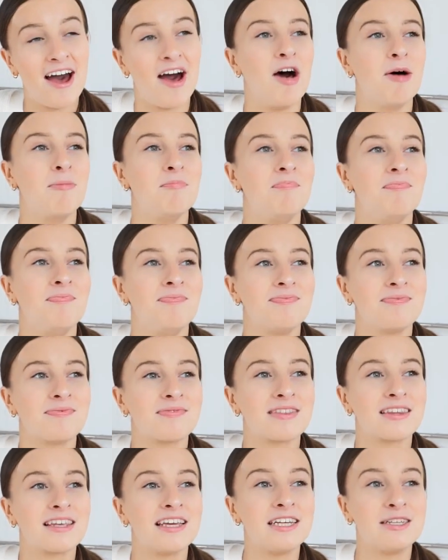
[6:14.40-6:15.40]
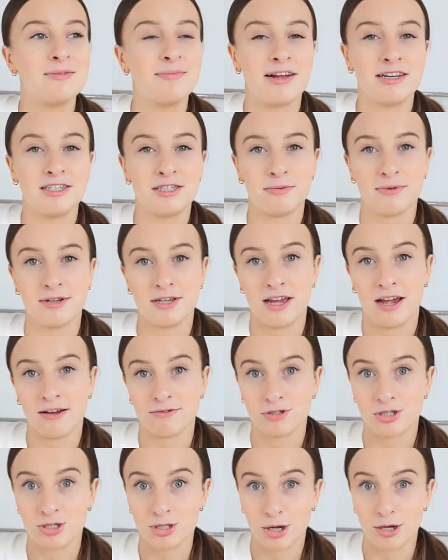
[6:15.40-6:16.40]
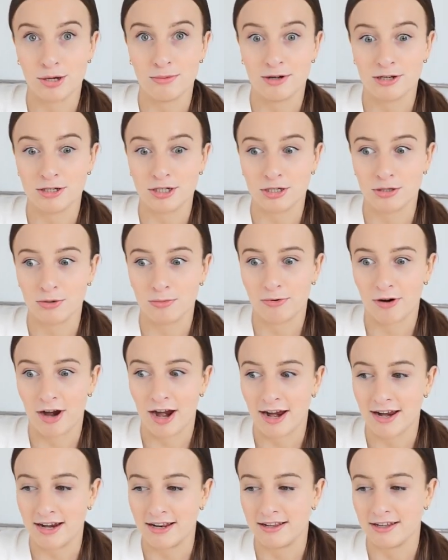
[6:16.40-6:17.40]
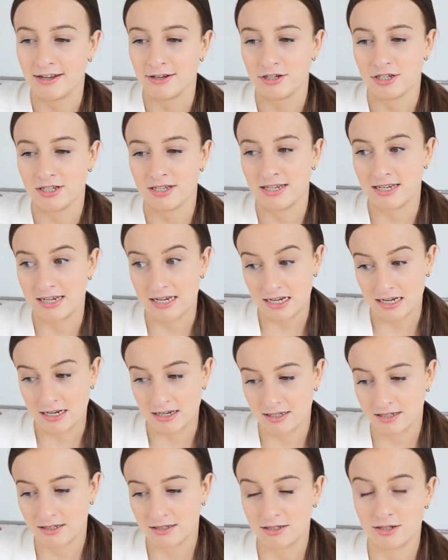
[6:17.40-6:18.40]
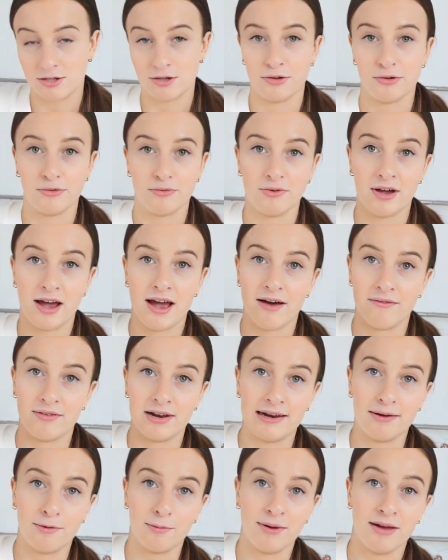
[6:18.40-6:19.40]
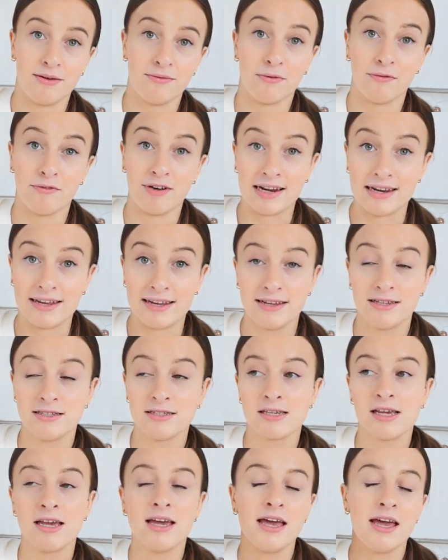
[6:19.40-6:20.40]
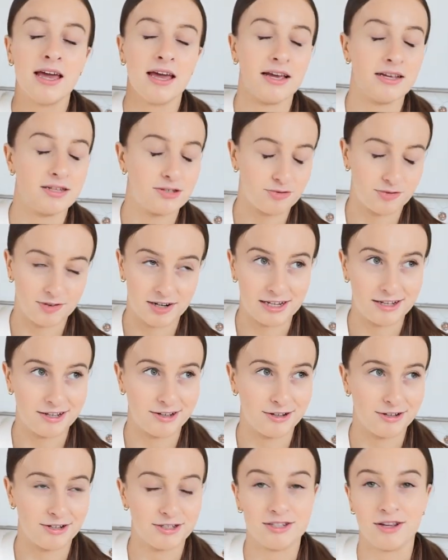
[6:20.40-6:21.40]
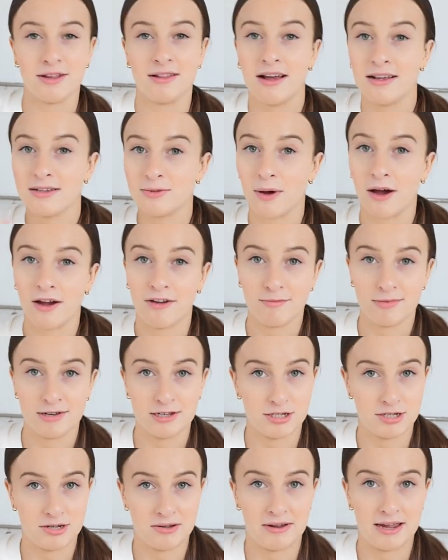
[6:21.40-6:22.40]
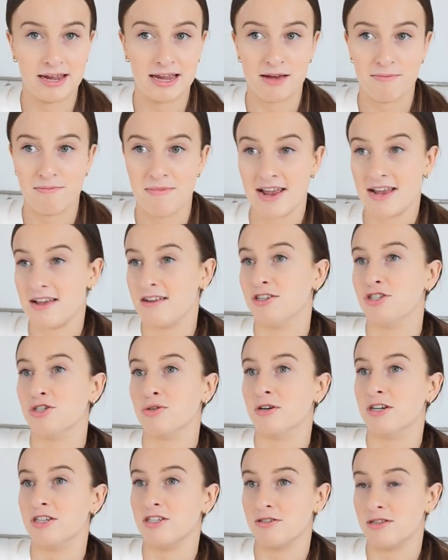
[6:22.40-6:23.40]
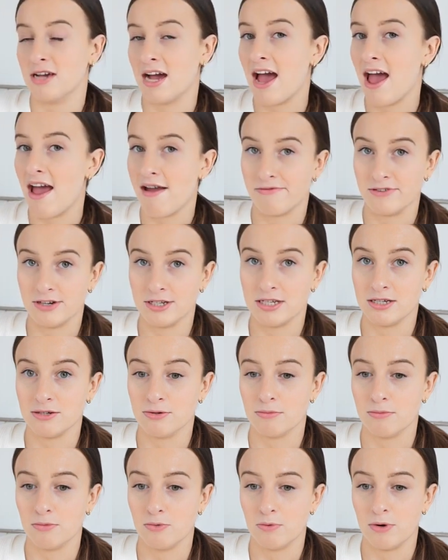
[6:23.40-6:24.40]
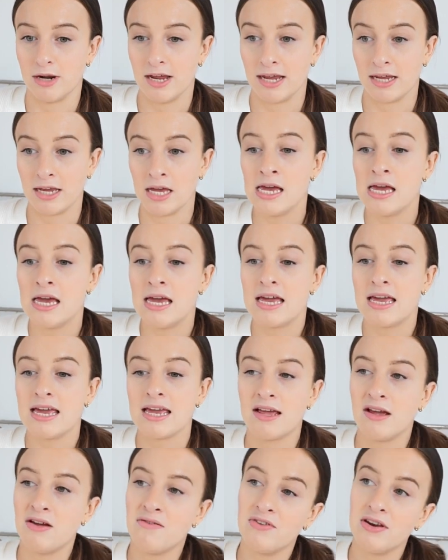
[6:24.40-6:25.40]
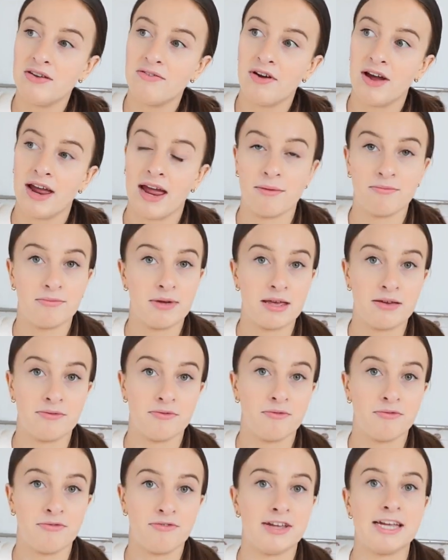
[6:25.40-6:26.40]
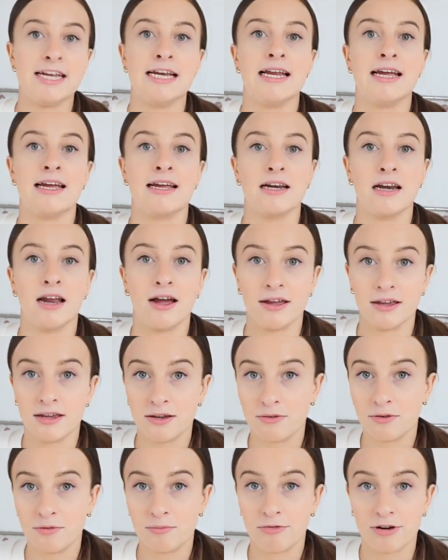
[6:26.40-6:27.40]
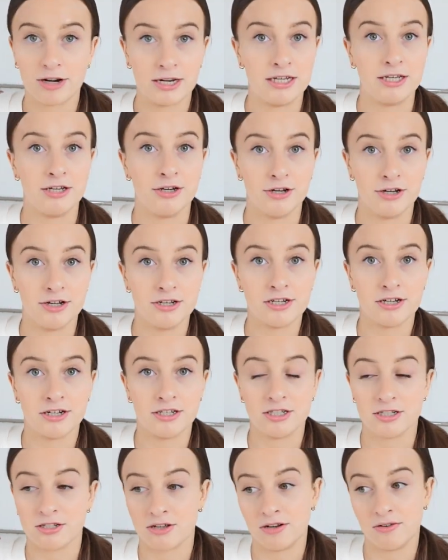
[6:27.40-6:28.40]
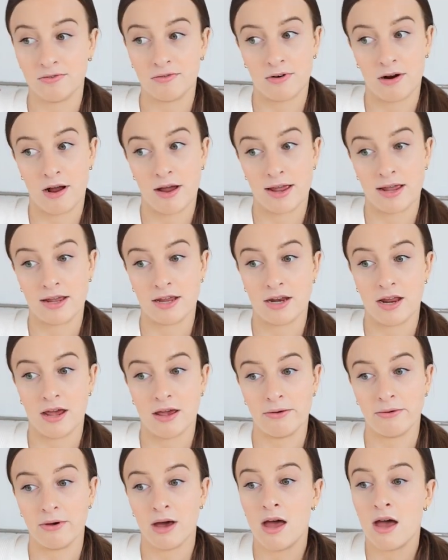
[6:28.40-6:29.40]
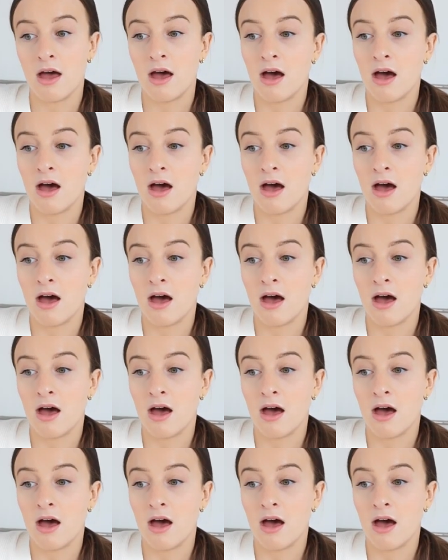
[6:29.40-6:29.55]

um, especially when you have so much in your brain that you just need to have a little bit of a release it's really good so that's what I've been doing and making sure I do that every single morning even if I am even feeling like pretty good I just kind of write you know